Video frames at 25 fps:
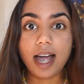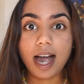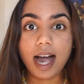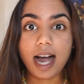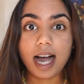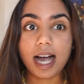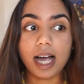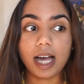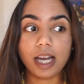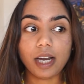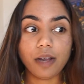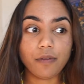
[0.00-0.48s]

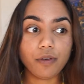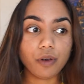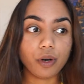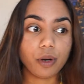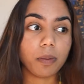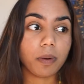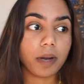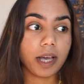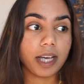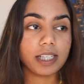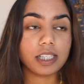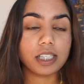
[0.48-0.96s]
And if you're
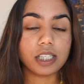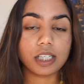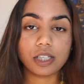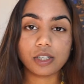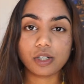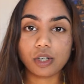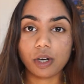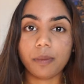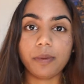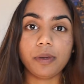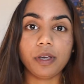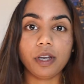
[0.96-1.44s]
applying to
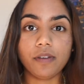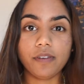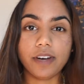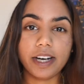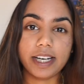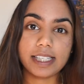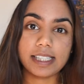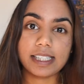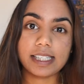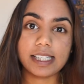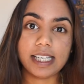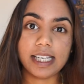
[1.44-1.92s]
top
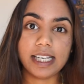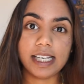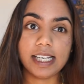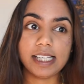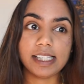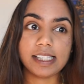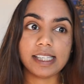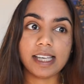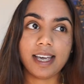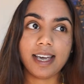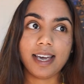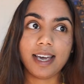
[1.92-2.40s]

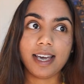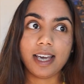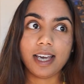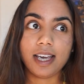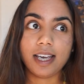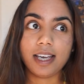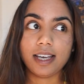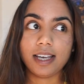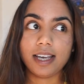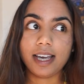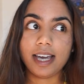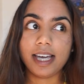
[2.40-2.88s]
universities,
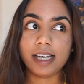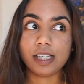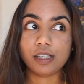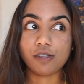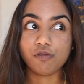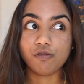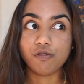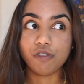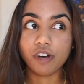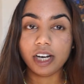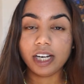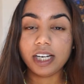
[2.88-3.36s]
it's
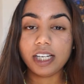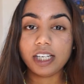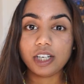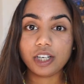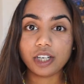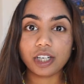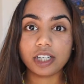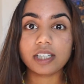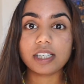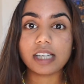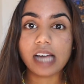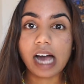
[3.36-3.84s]
really
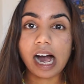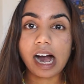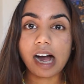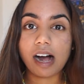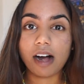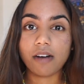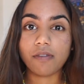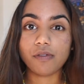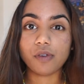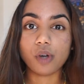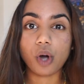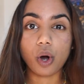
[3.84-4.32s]
good to
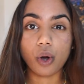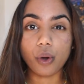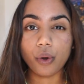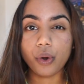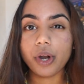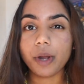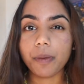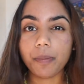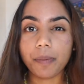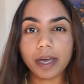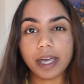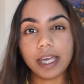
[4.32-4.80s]
have your own
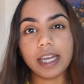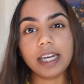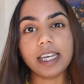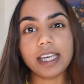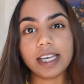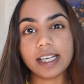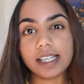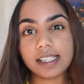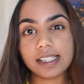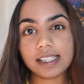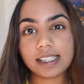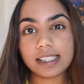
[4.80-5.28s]

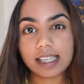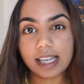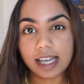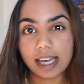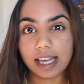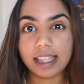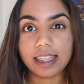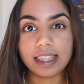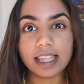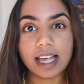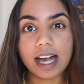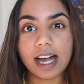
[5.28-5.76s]
opinions
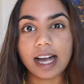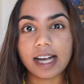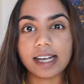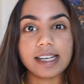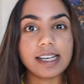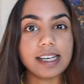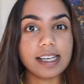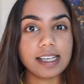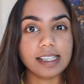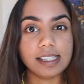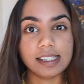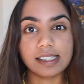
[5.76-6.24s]
in
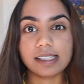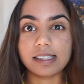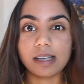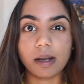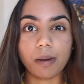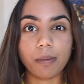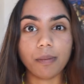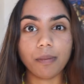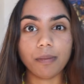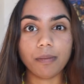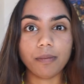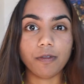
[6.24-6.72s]
there in
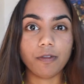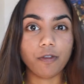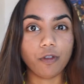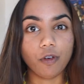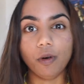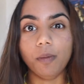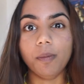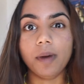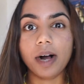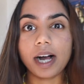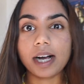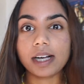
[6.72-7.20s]
some
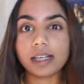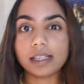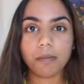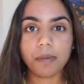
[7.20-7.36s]
format.